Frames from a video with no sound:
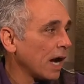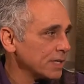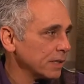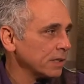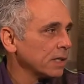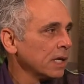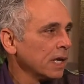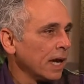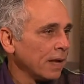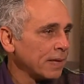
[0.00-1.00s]
I did.
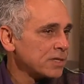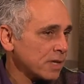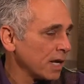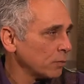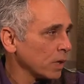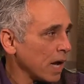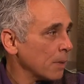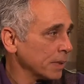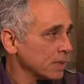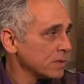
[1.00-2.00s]
And that's kind of what
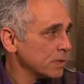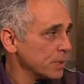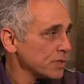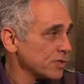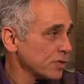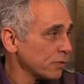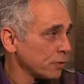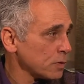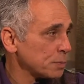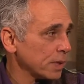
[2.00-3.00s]
got me into the business in the
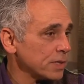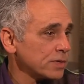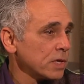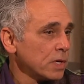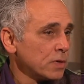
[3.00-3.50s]
first place.